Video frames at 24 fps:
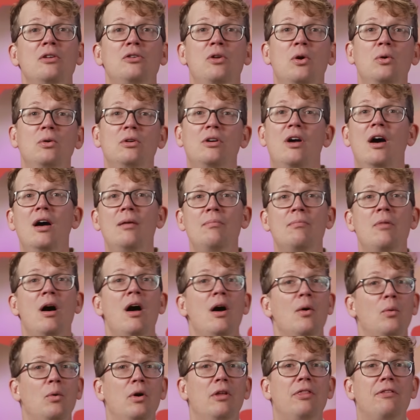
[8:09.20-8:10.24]
don't come
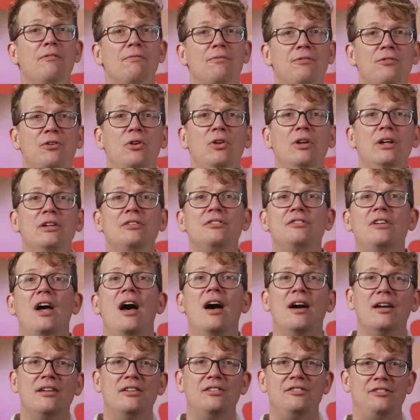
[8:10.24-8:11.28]
with fully
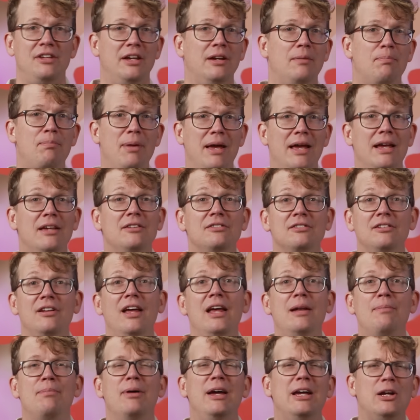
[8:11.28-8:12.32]
stocked sick bays
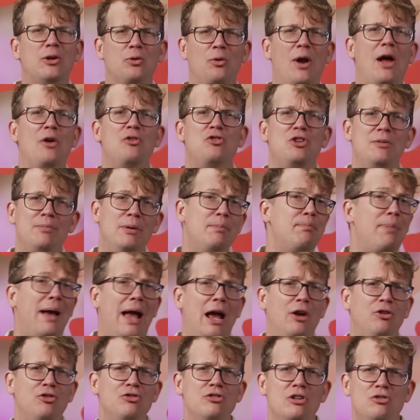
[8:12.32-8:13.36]
led by grouchy but
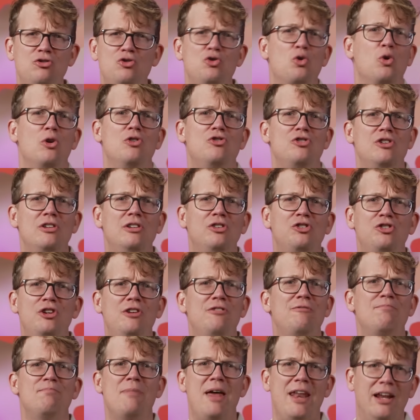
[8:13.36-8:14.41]
passionate Georgian
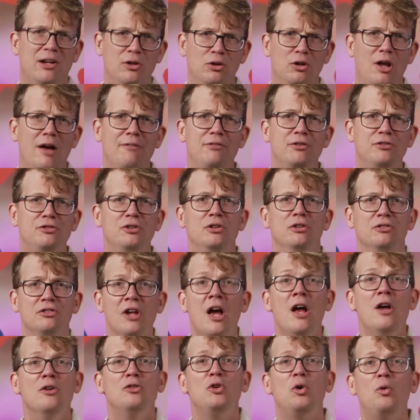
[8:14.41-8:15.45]
chief medical officers.
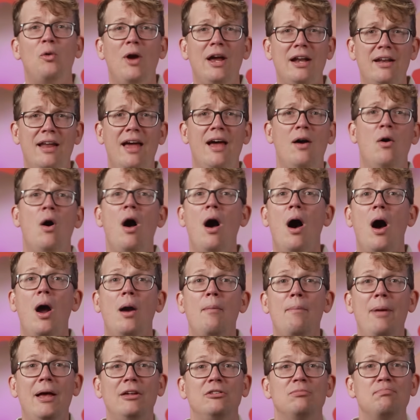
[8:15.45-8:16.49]
So right now, our
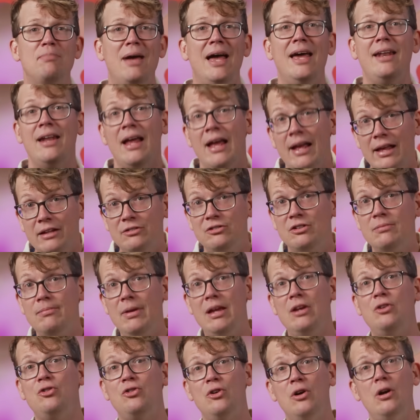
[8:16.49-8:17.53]
best bet is to
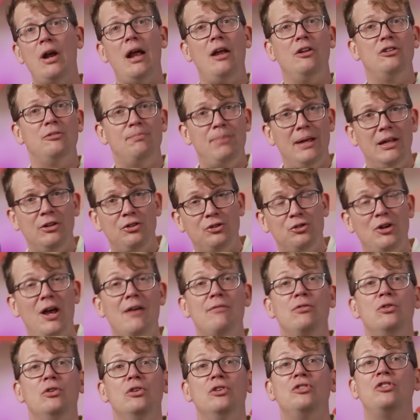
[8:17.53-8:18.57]
make sure space
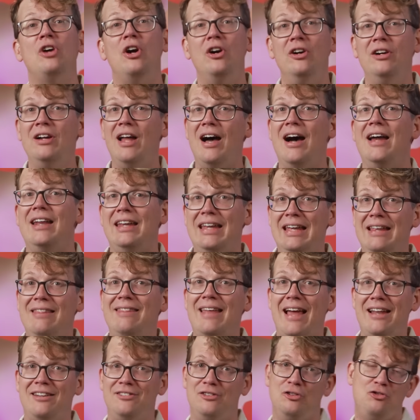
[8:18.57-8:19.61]
travelers are not in
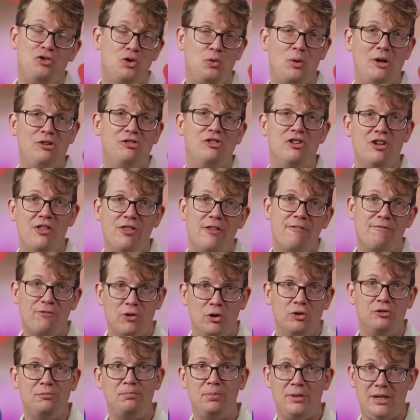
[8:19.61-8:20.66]
that situation in the first